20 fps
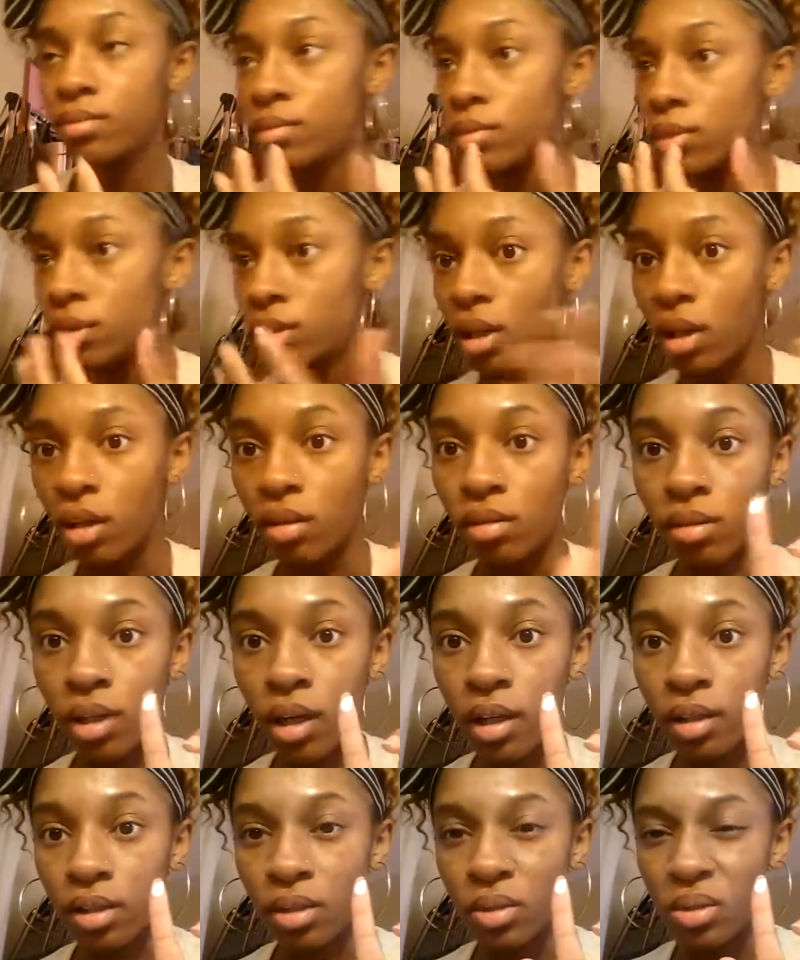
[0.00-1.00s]
So I
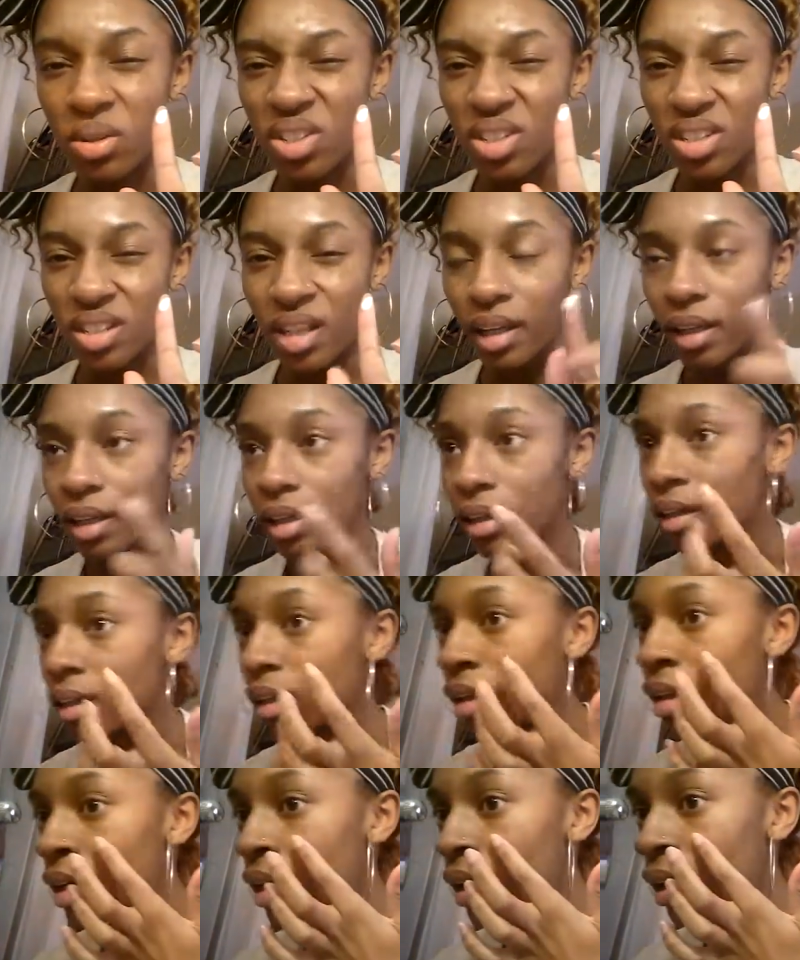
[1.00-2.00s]
use just like that
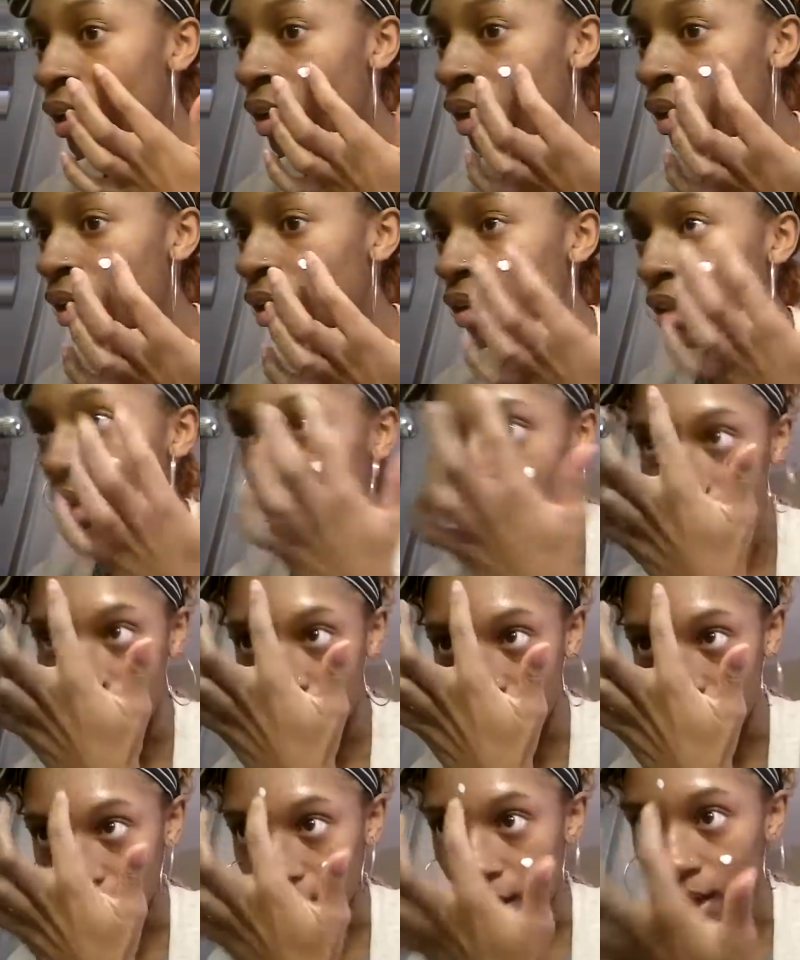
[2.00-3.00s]
ain't
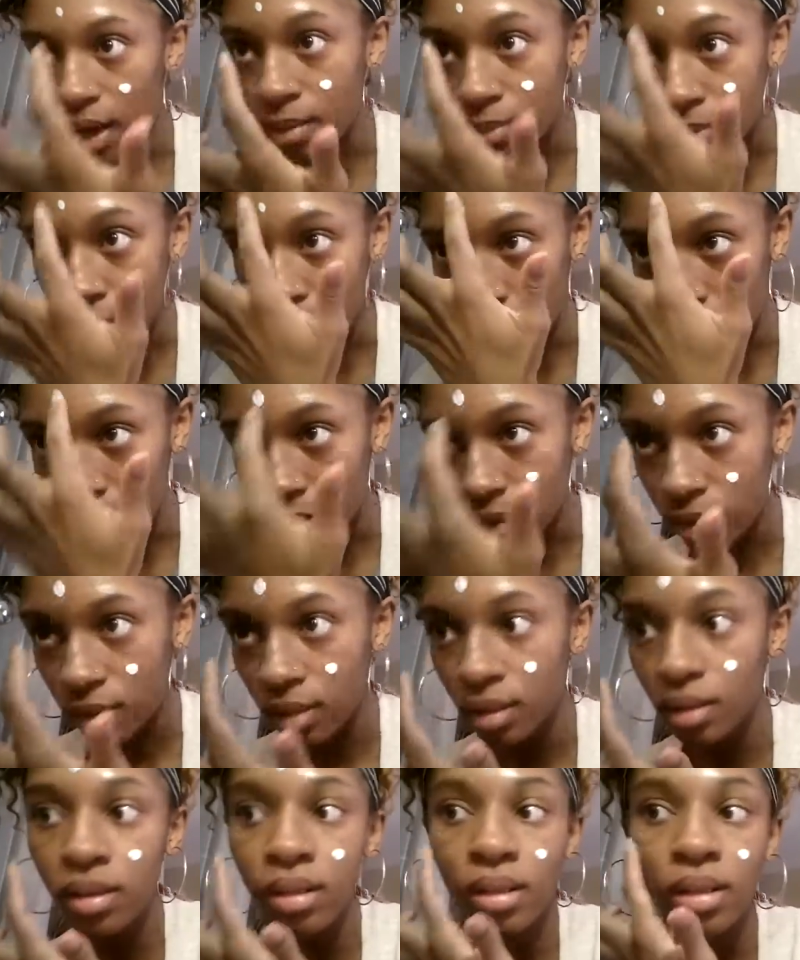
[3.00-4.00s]
even a dime size,
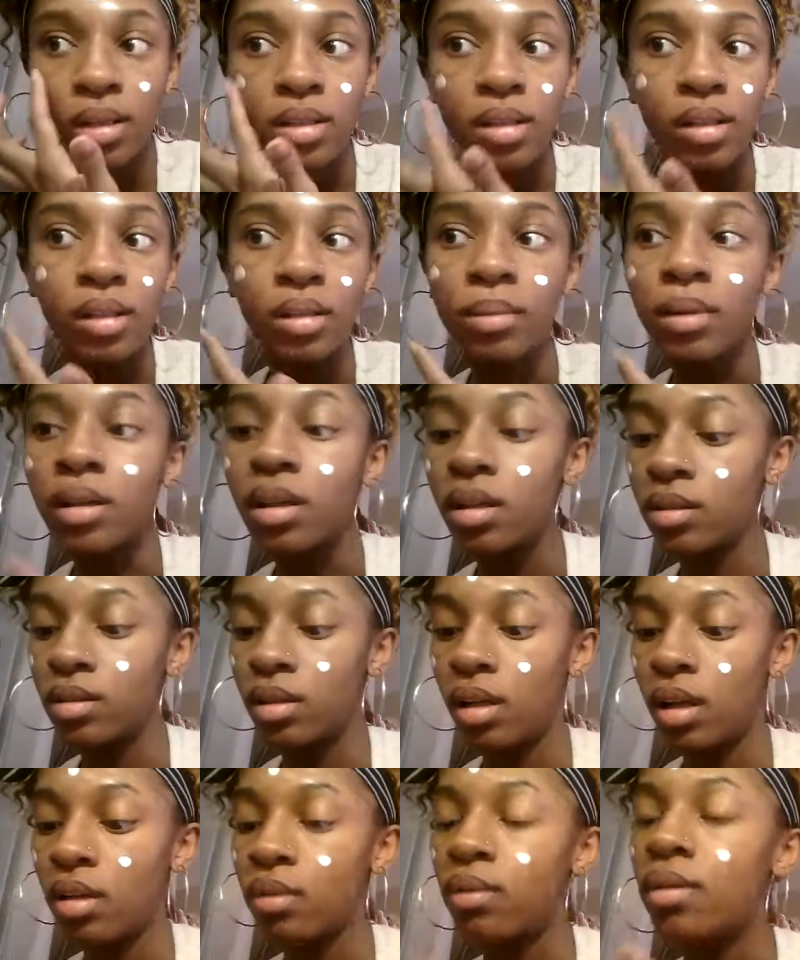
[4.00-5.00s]
because a little bit goes a
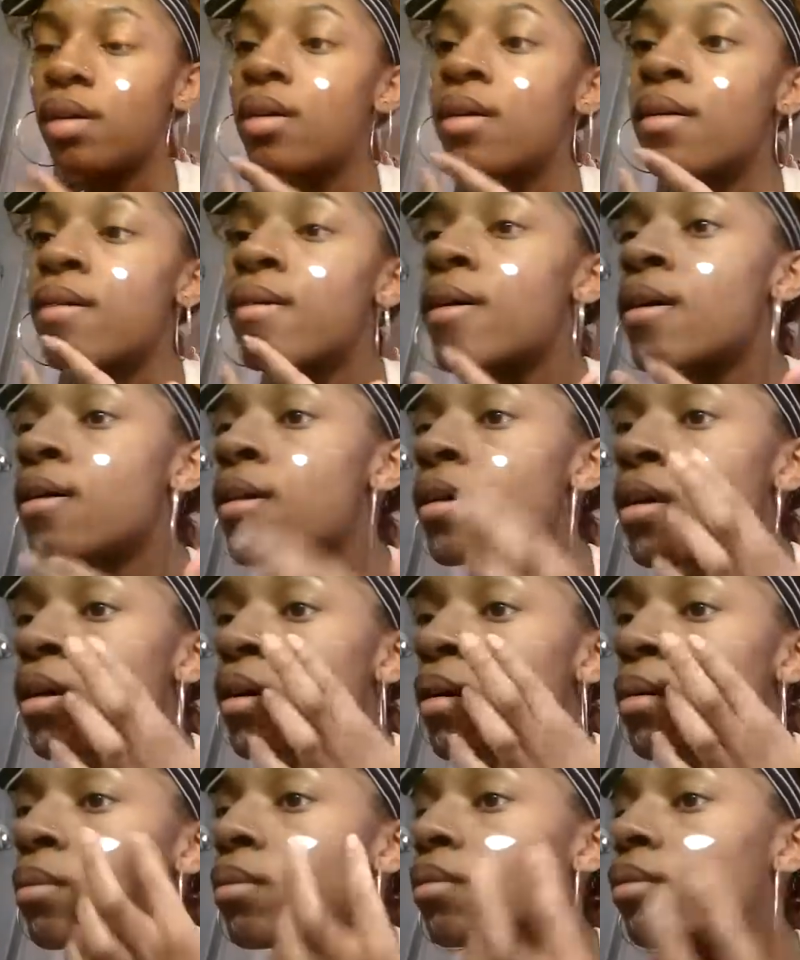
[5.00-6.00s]
long way.
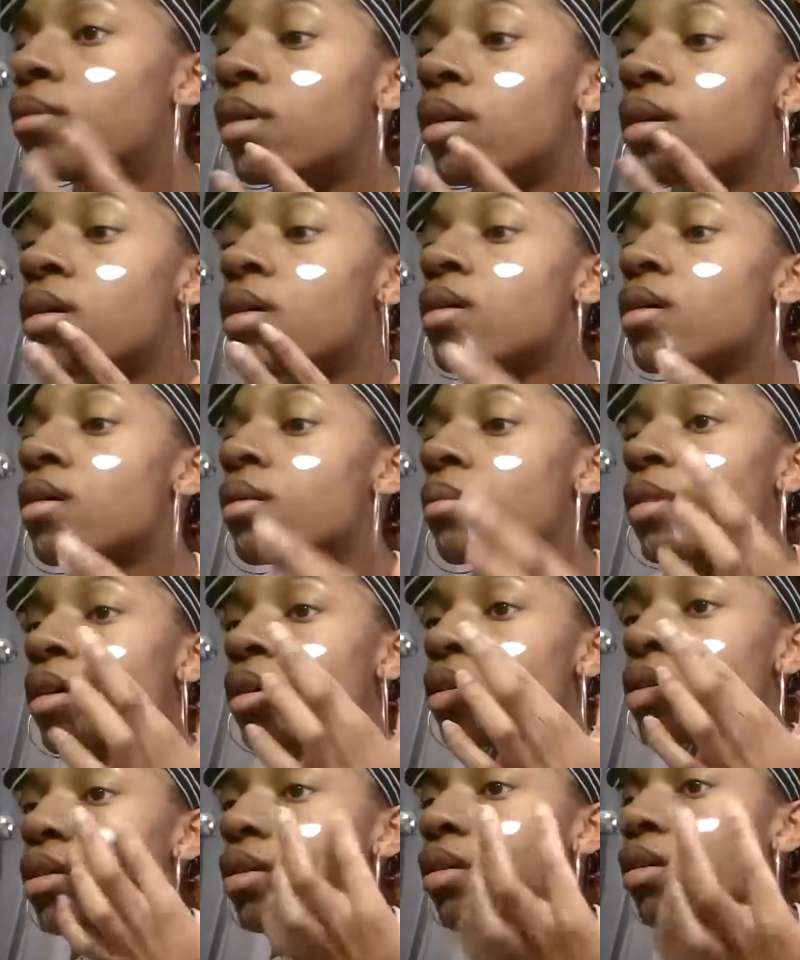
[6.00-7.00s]
But I make
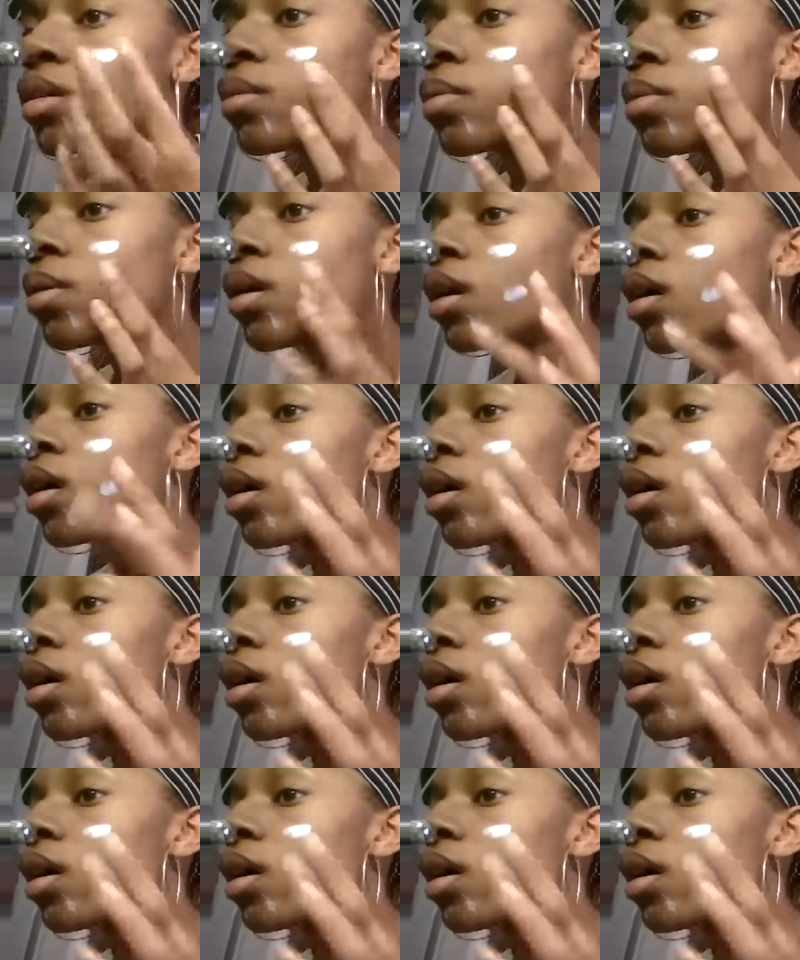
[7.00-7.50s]
sure to apply